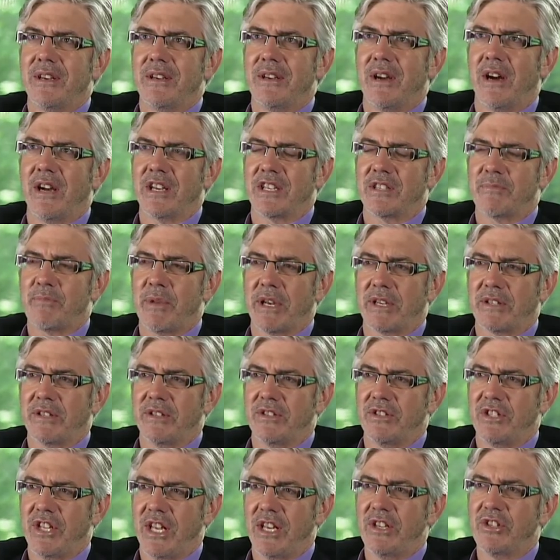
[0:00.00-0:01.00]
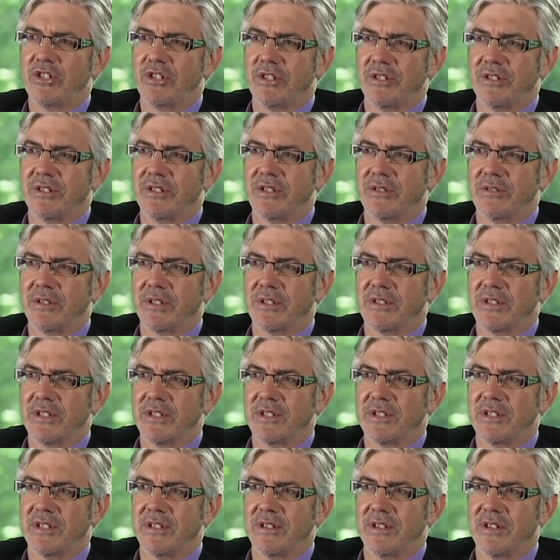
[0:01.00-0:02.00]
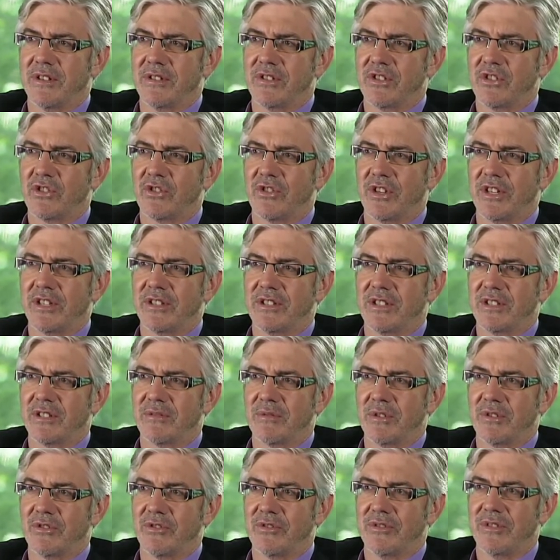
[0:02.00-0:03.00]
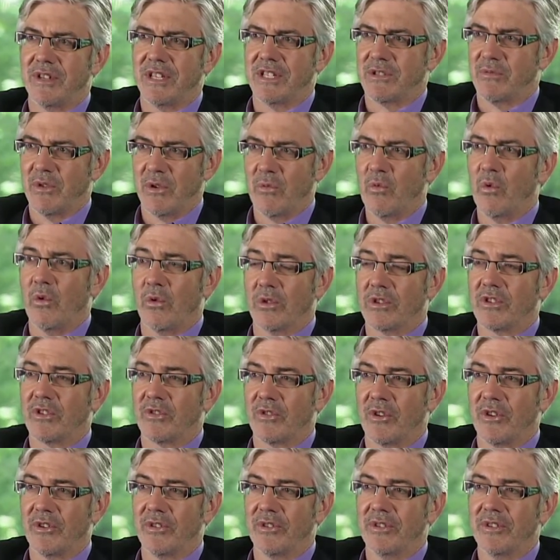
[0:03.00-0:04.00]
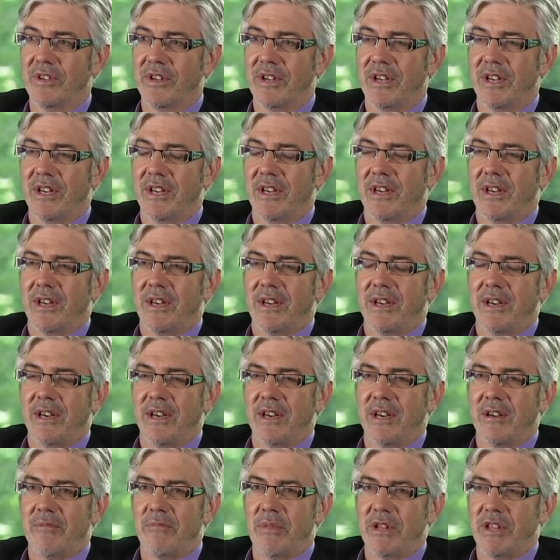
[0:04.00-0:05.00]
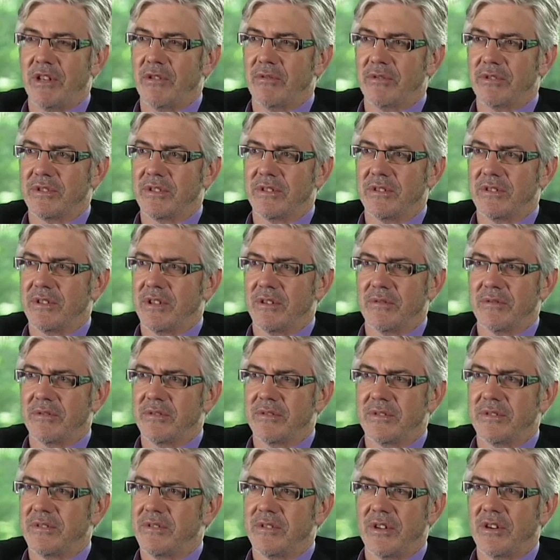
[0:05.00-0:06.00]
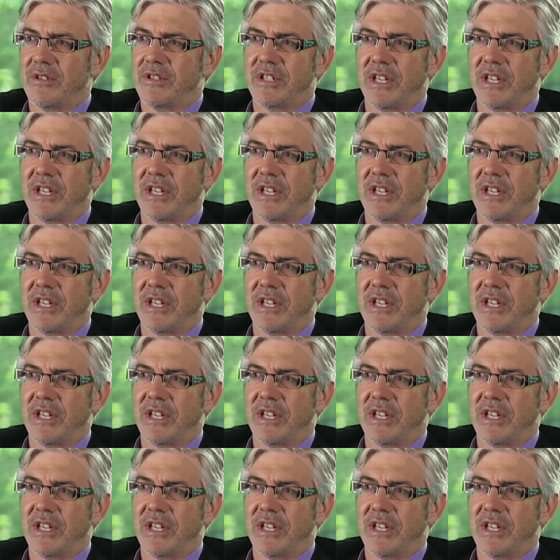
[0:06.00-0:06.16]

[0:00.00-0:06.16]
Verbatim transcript: I expected tension to exist in those streets as we as we walked through. Uh, but there was there was no